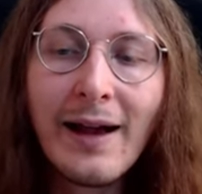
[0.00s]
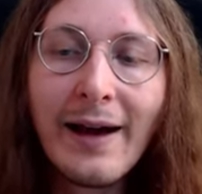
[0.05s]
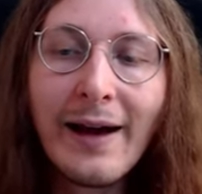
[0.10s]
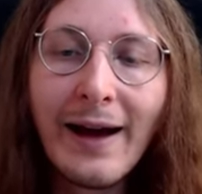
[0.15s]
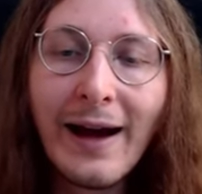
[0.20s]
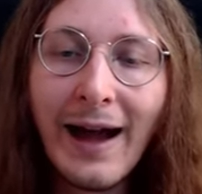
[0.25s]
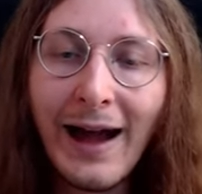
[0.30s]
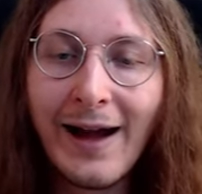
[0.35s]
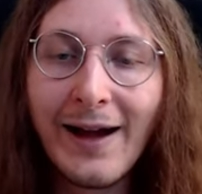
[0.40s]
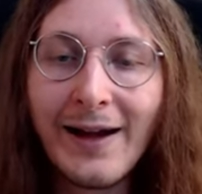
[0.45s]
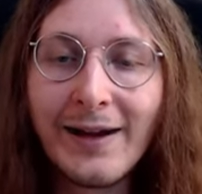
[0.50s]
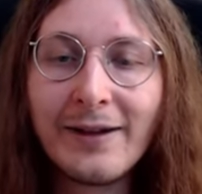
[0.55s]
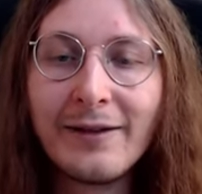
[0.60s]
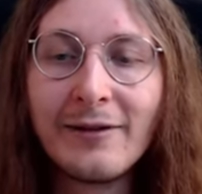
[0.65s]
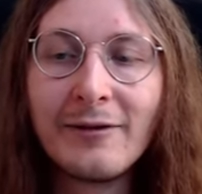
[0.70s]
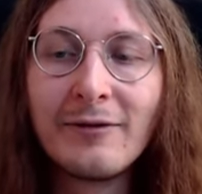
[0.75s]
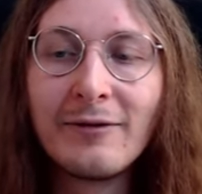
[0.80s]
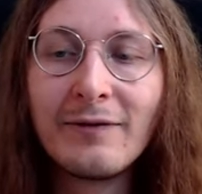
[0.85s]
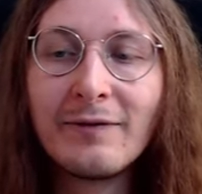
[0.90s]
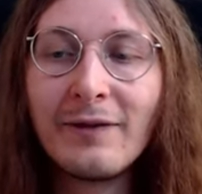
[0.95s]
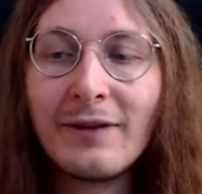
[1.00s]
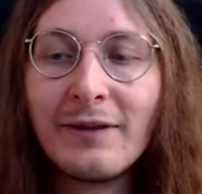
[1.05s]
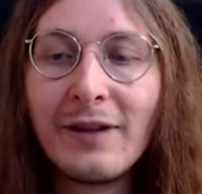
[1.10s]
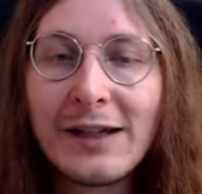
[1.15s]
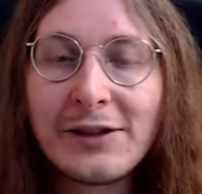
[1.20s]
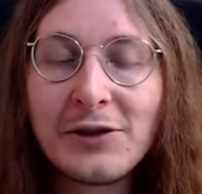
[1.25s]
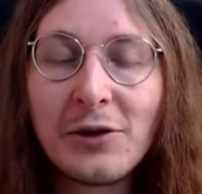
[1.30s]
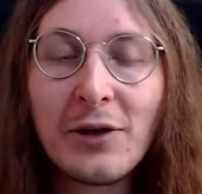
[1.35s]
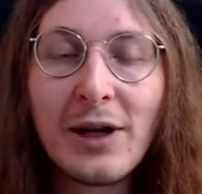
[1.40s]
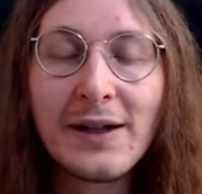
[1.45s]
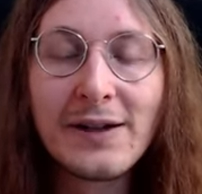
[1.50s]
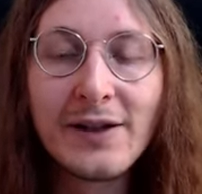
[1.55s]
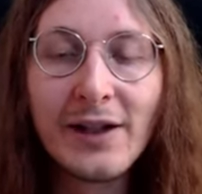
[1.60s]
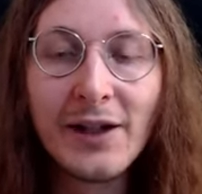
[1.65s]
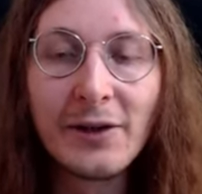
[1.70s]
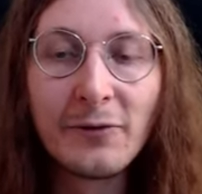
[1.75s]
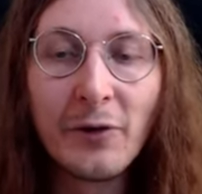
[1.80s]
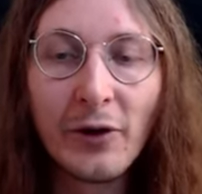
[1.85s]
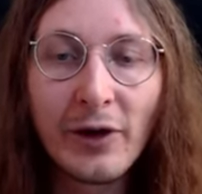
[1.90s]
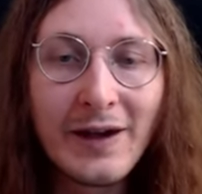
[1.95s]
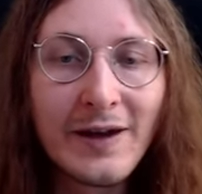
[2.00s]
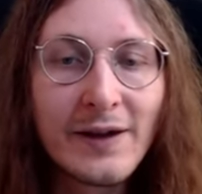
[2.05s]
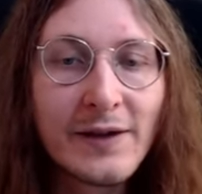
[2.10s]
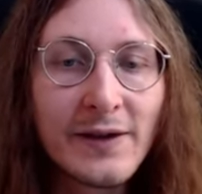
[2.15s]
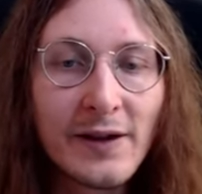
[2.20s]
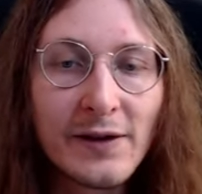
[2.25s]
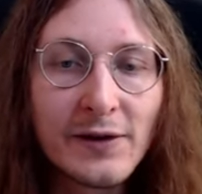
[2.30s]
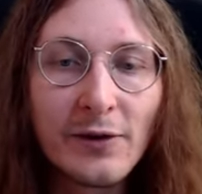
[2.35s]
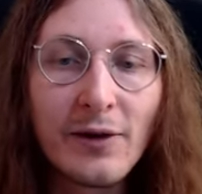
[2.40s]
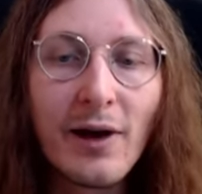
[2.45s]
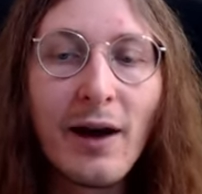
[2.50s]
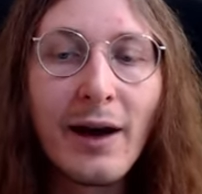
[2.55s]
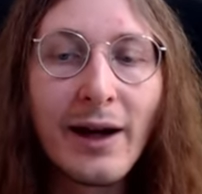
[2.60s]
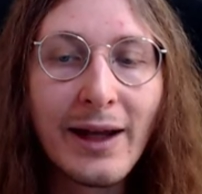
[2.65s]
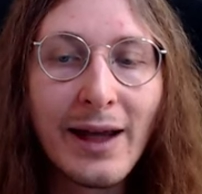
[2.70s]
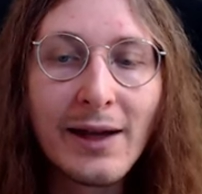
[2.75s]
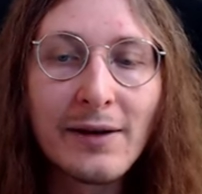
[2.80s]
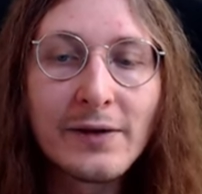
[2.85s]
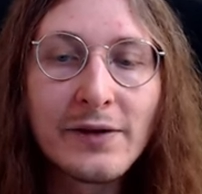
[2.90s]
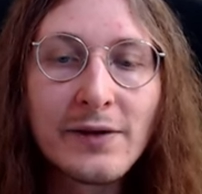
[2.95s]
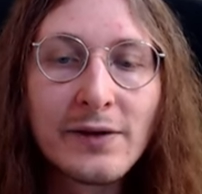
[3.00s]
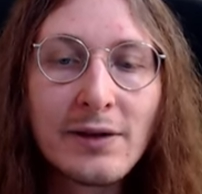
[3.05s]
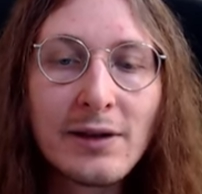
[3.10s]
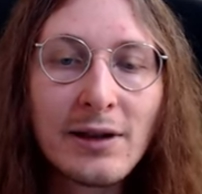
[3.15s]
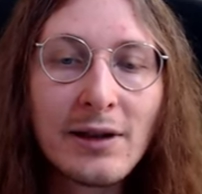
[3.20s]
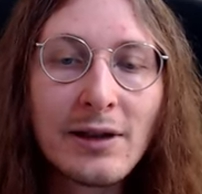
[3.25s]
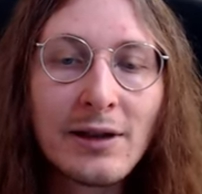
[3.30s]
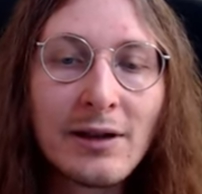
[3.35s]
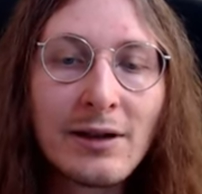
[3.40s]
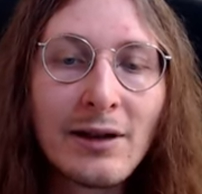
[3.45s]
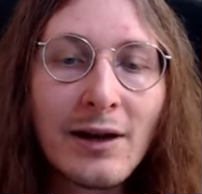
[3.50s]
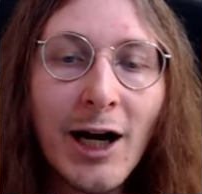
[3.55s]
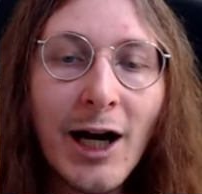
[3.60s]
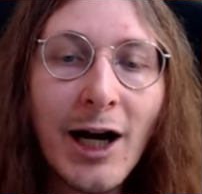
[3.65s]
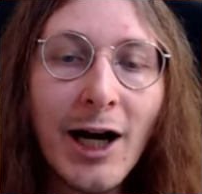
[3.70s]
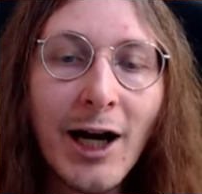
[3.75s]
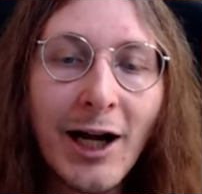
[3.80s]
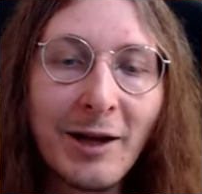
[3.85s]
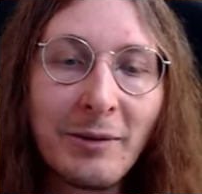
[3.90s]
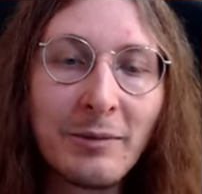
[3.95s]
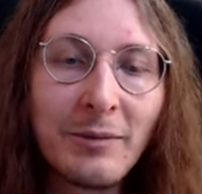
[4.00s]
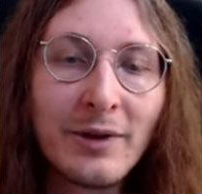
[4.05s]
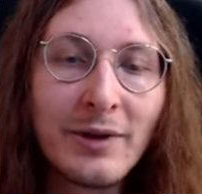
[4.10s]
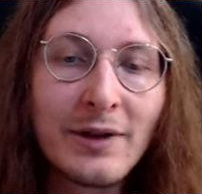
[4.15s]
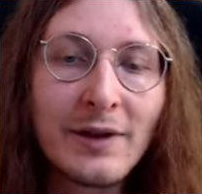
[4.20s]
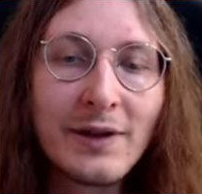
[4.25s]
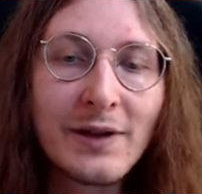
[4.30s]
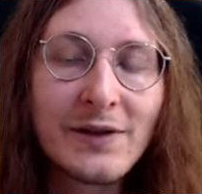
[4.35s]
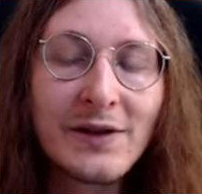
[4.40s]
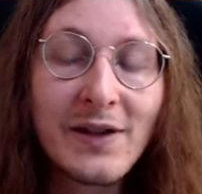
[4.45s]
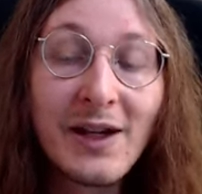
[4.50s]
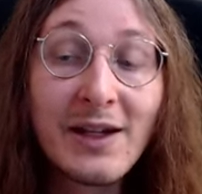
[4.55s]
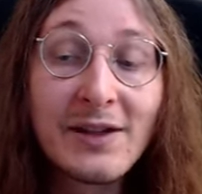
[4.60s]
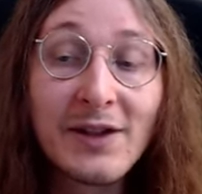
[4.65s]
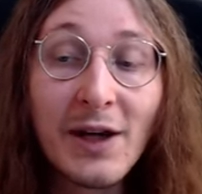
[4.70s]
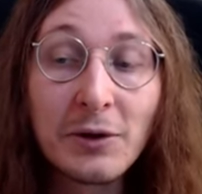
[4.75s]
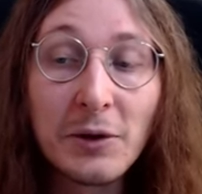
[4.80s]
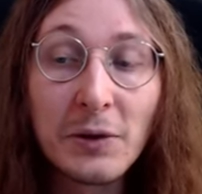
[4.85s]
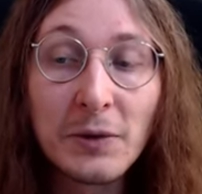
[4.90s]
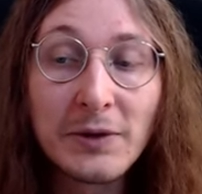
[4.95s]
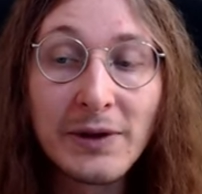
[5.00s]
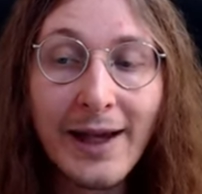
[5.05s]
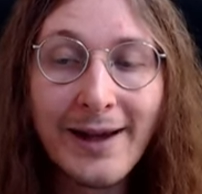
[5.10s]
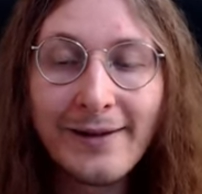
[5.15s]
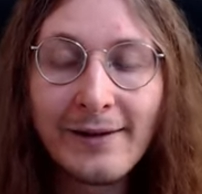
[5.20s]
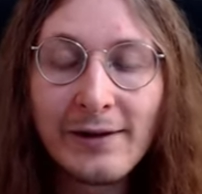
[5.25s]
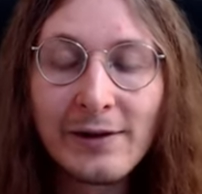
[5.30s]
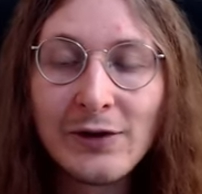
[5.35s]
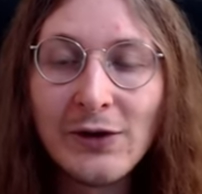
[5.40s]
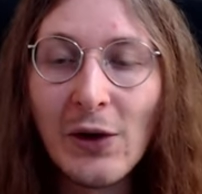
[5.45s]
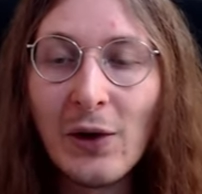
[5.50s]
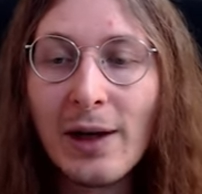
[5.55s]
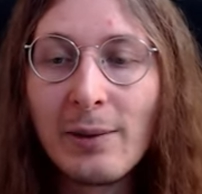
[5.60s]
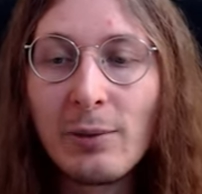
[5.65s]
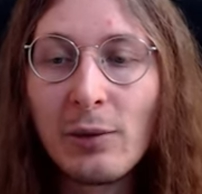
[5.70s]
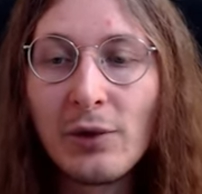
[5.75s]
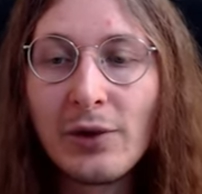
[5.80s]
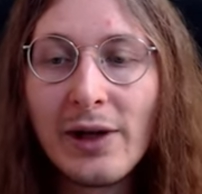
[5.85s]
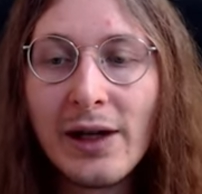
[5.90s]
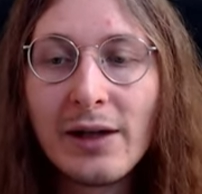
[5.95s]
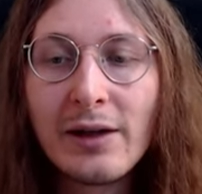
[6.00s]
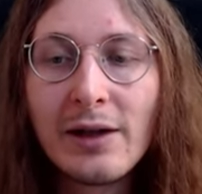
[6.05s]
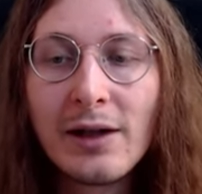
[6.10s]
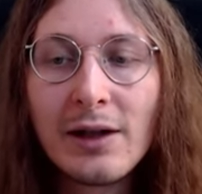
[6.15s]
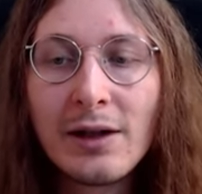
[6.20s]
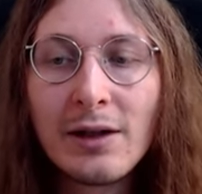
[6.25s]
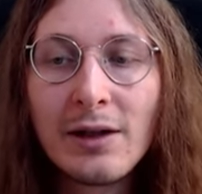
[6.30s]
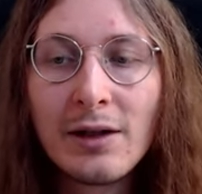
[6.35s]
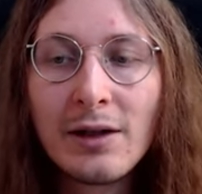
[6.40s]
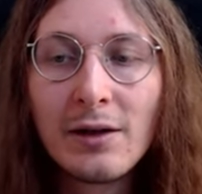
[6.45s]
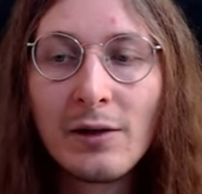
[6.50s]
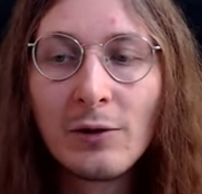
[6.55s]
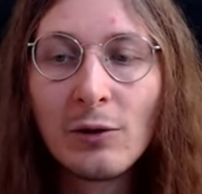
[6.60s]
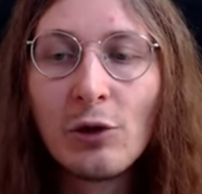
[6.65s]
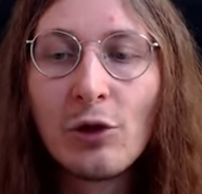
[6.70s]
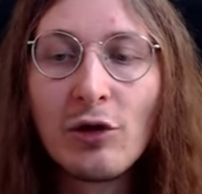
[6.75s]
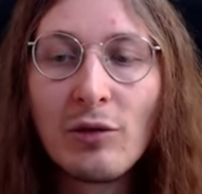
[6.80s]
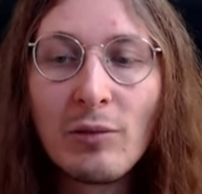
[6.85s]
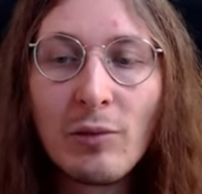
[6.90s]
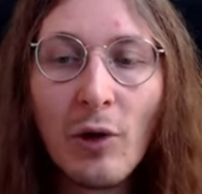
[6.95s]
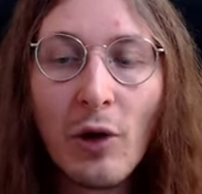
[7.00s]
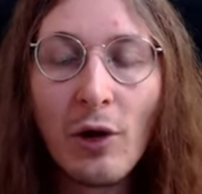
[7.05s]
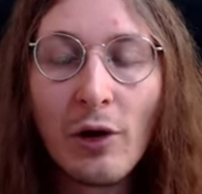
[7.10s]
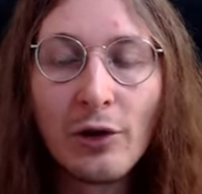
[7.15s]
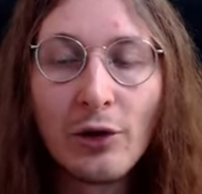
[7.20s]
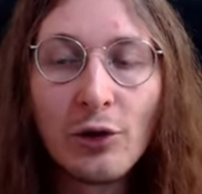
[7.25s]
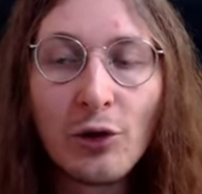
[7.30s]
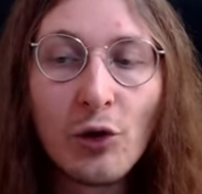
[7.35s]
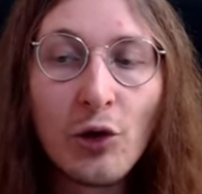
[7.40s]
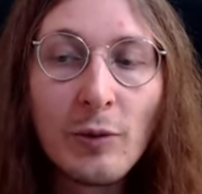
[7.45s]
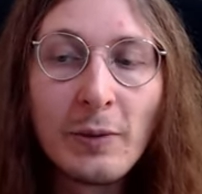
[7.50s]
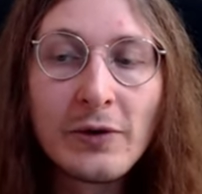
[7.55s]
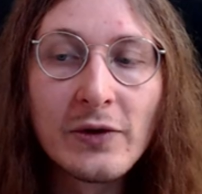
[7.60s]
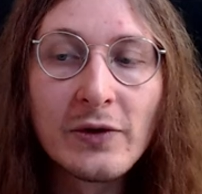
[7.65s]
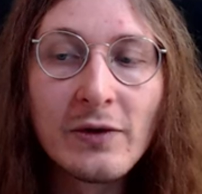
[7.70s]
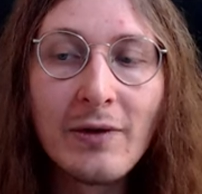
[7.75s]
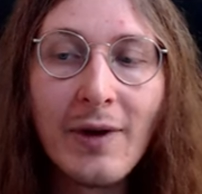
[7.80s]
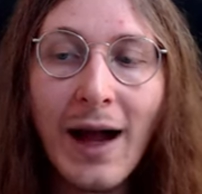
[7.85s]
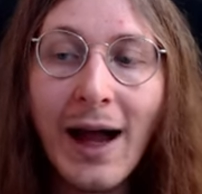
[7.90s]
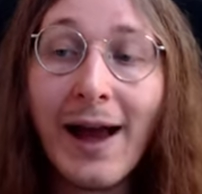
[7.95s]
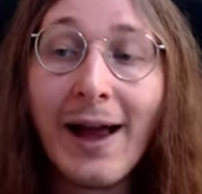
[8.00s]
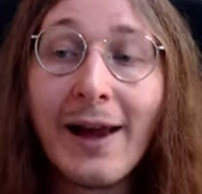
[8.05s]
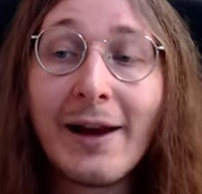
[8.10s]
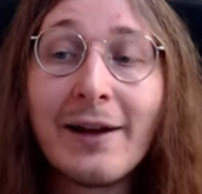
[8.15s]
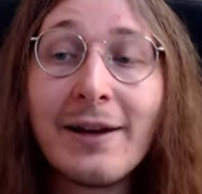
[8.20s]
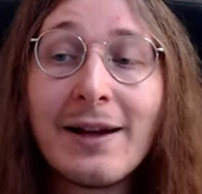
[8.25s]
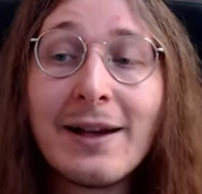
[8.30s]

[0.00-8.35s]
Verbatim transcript: And as you can see, for instance, on high elves, I'm 6 out of 10, so I would need 2 more dupes, and